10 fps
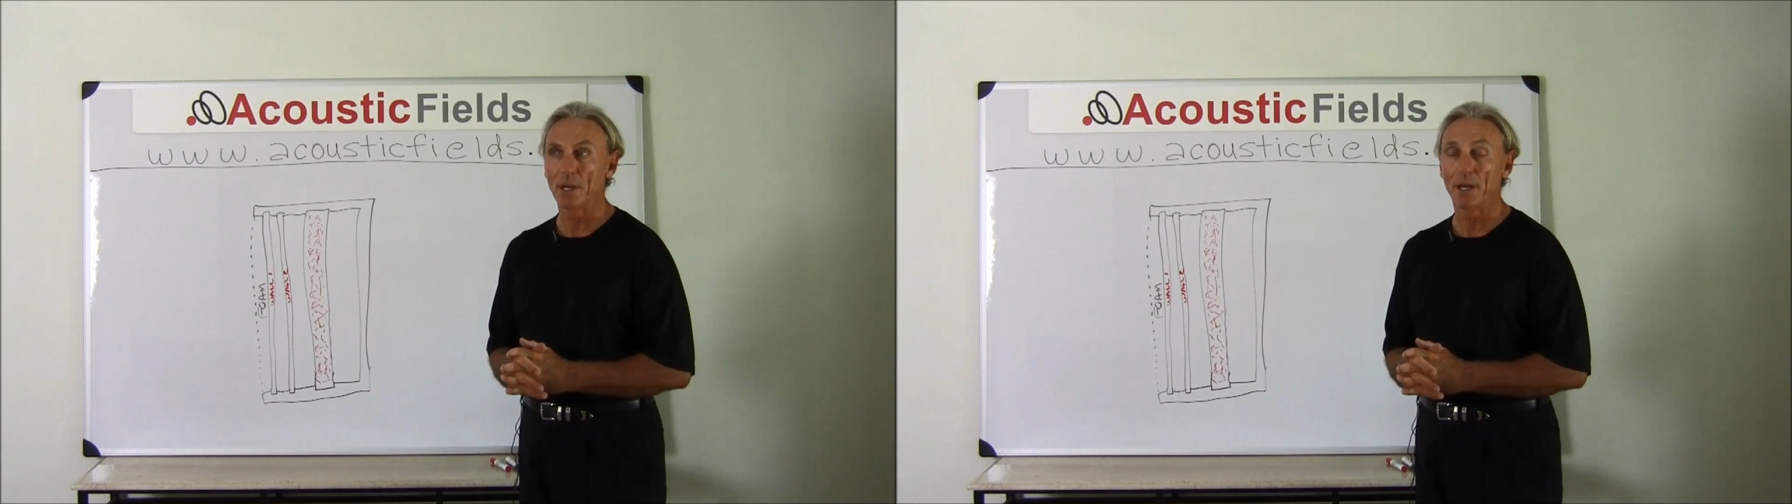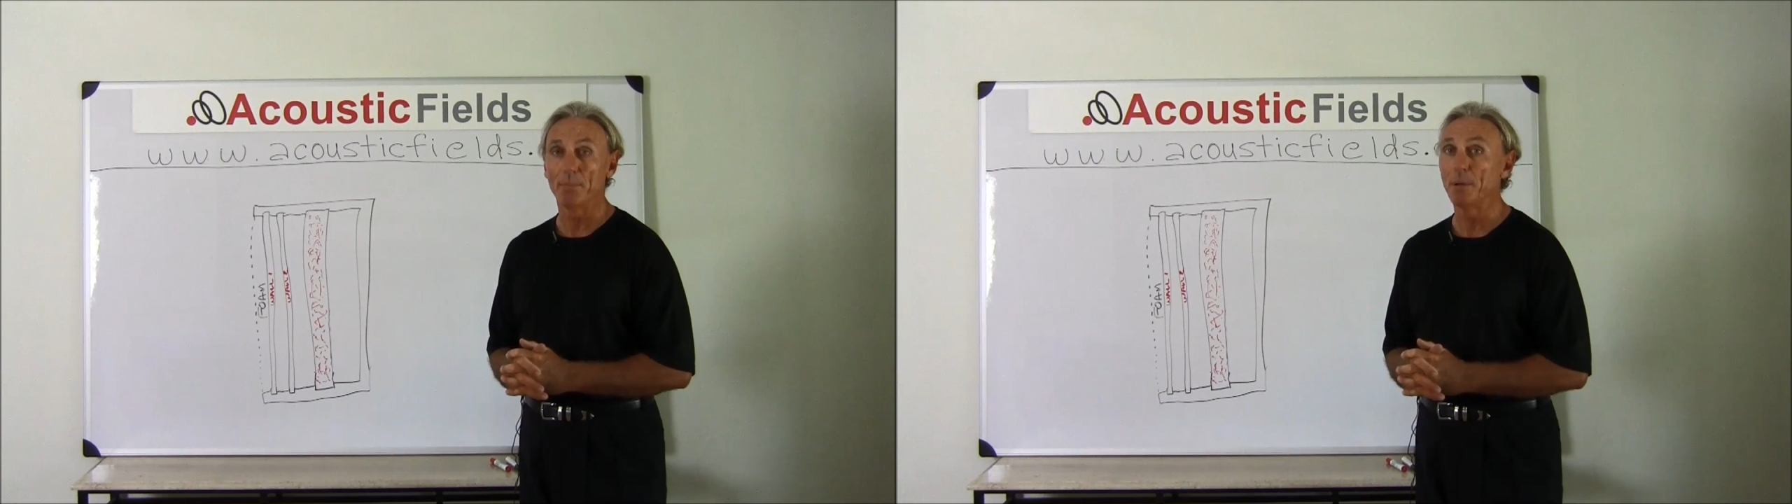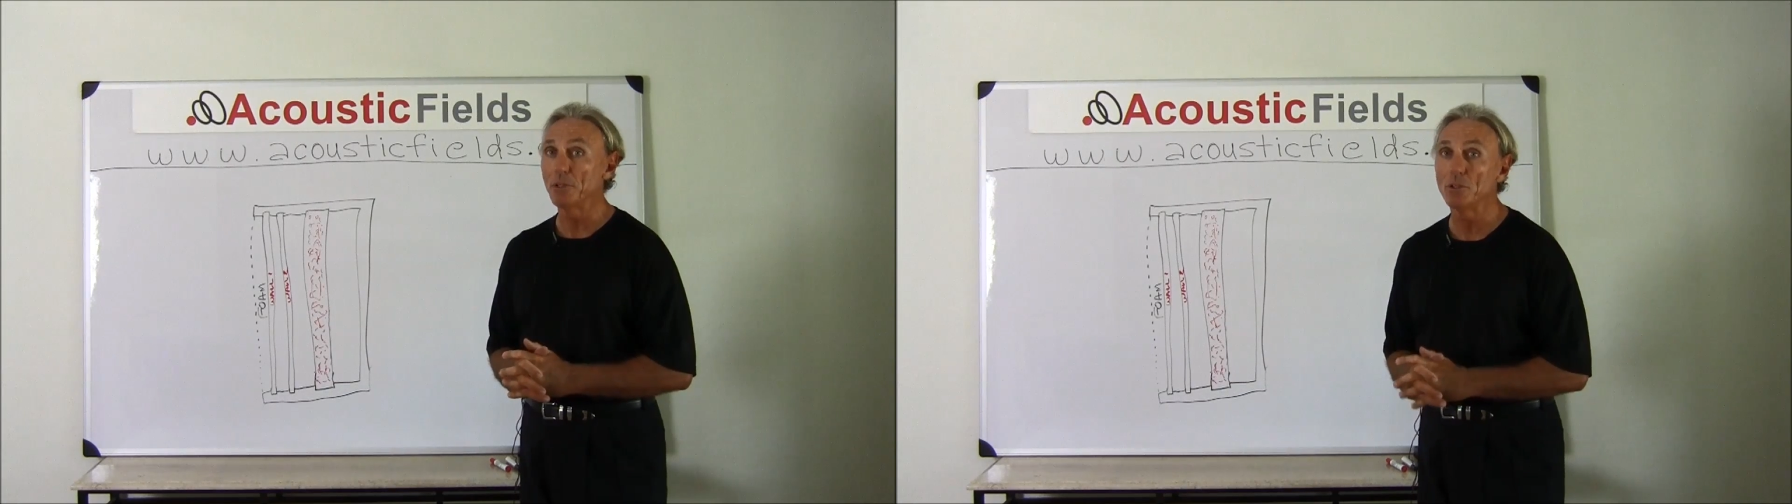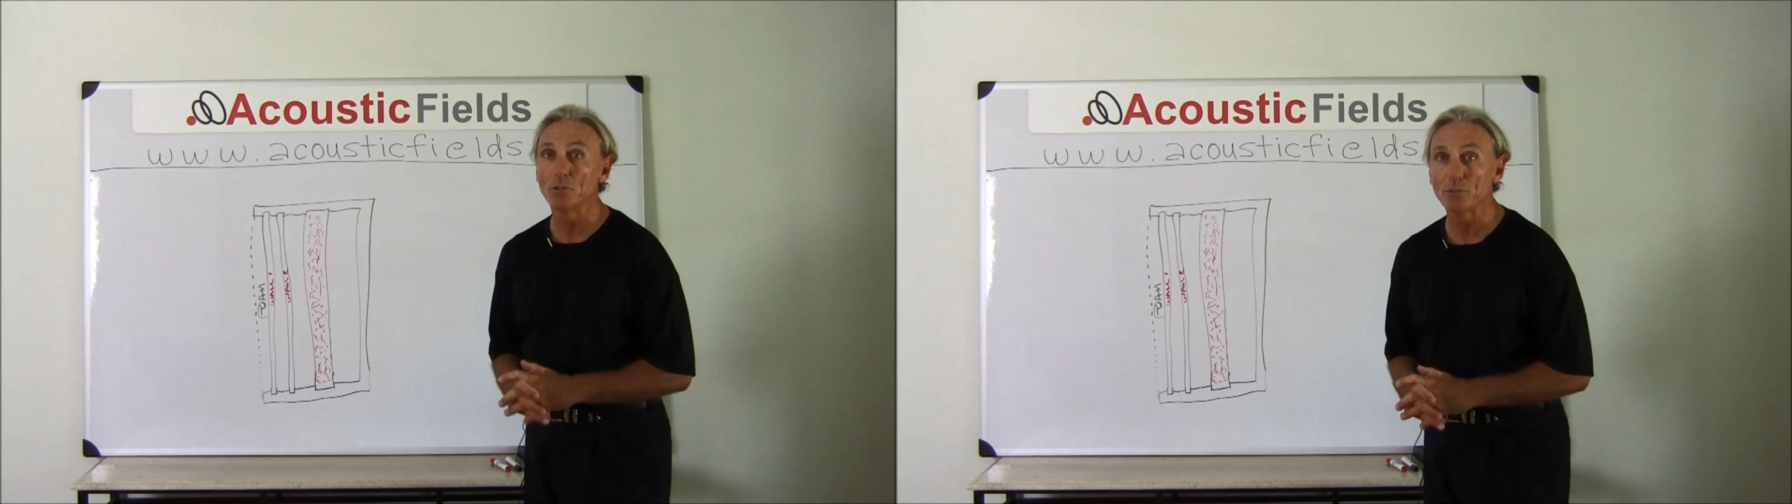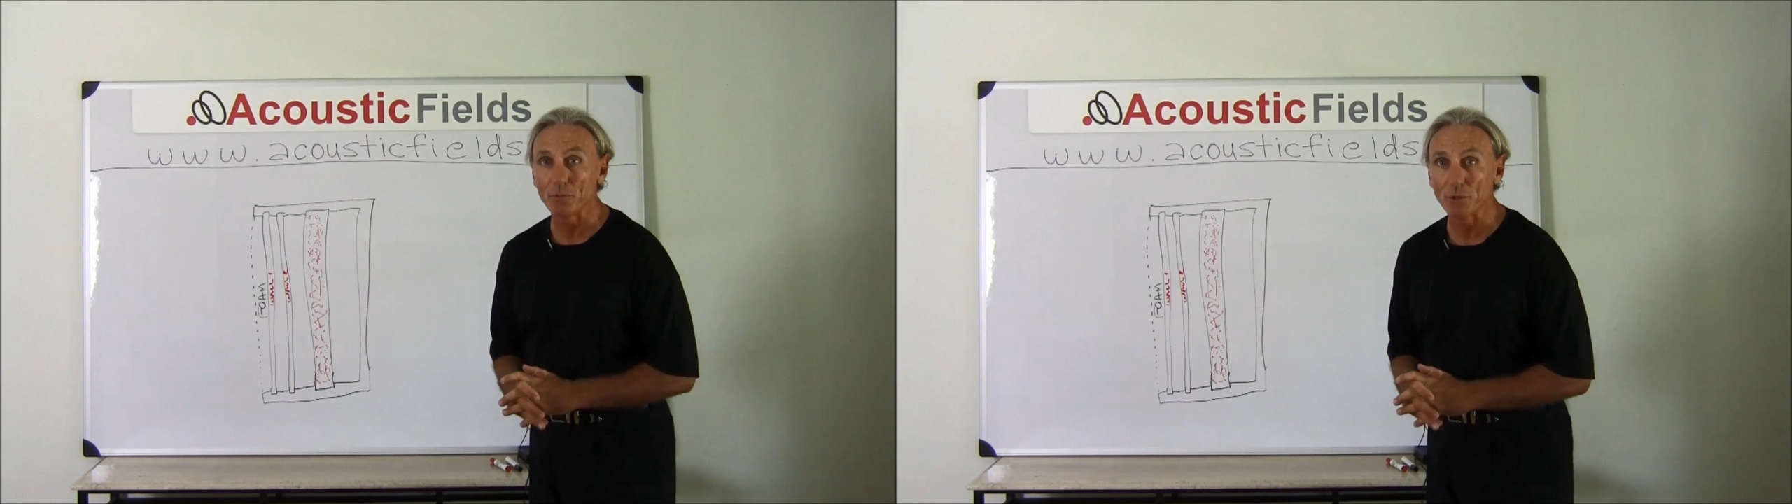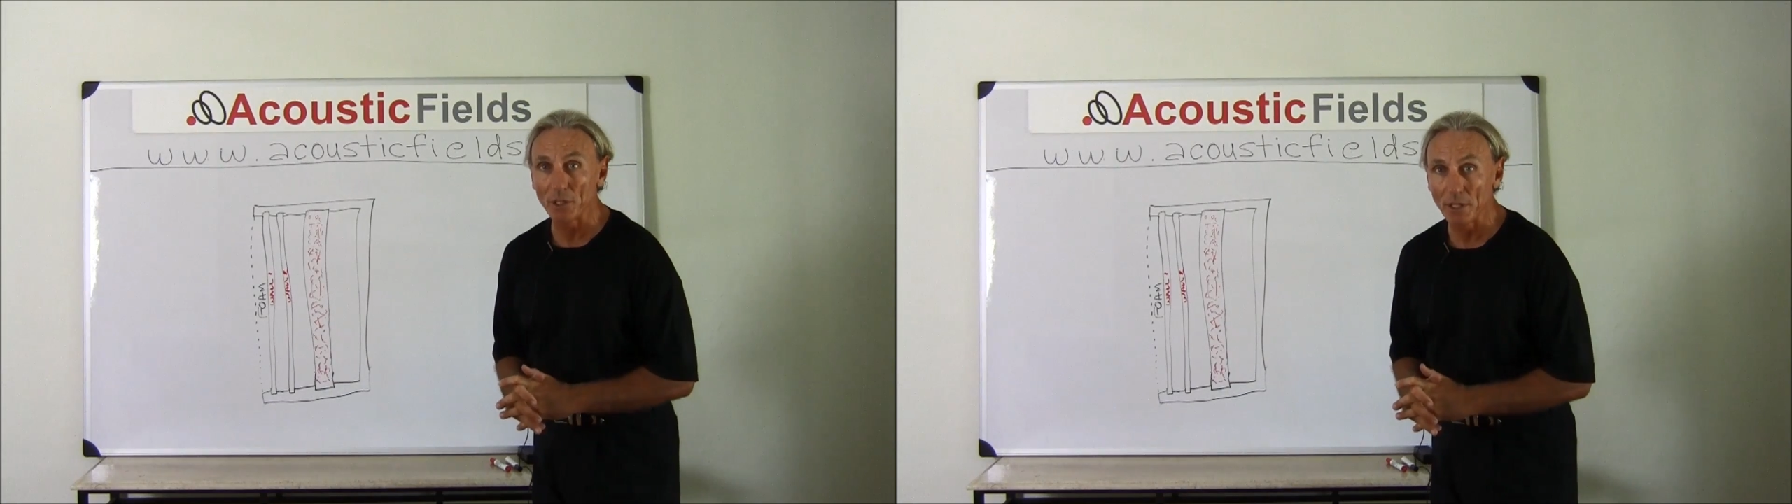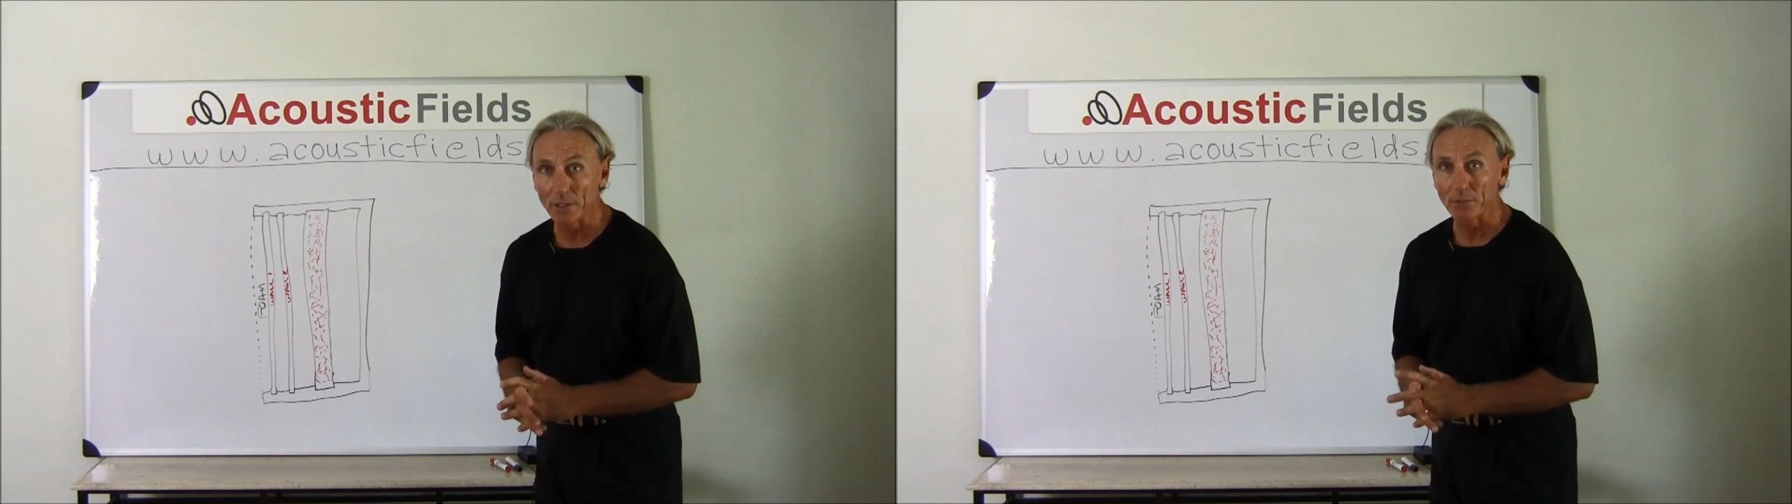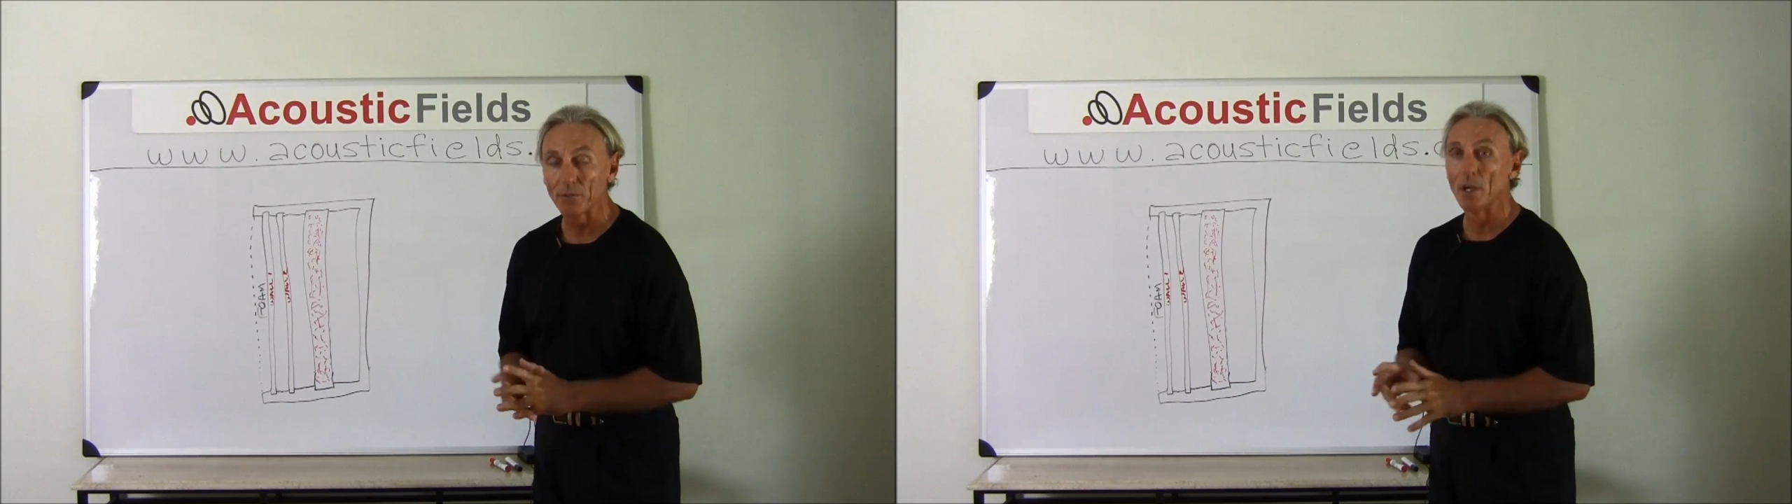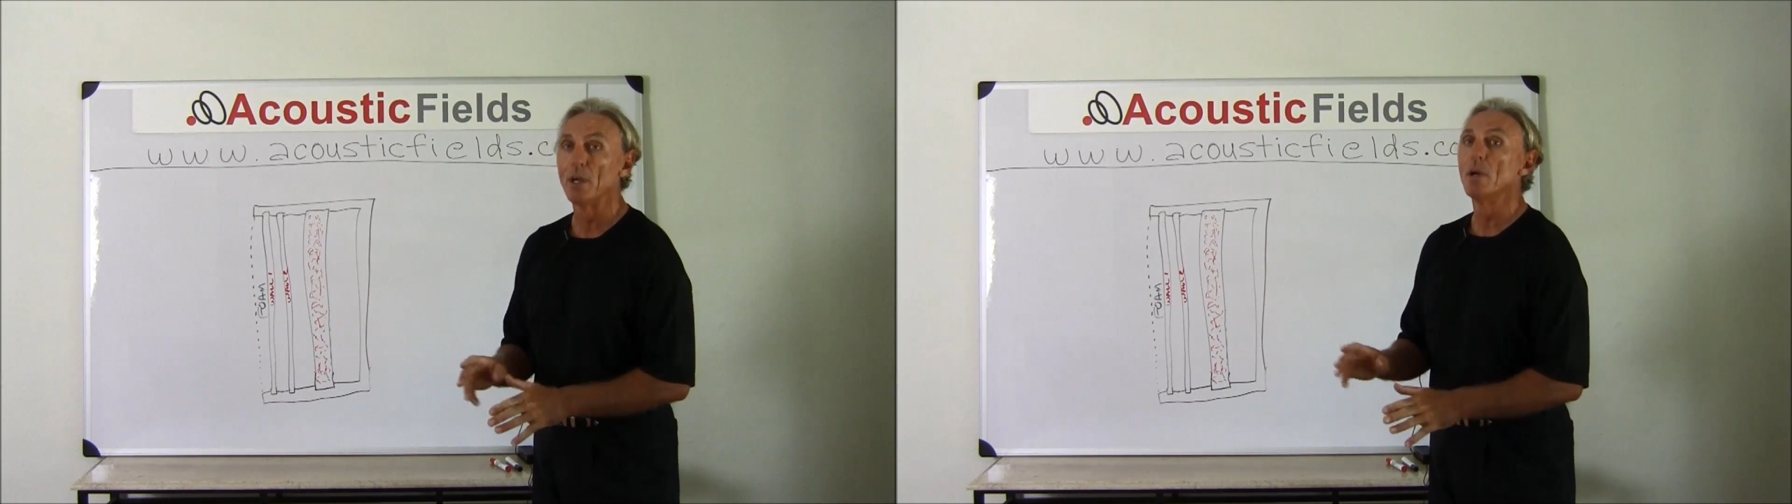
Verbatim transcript: uh, been used for years.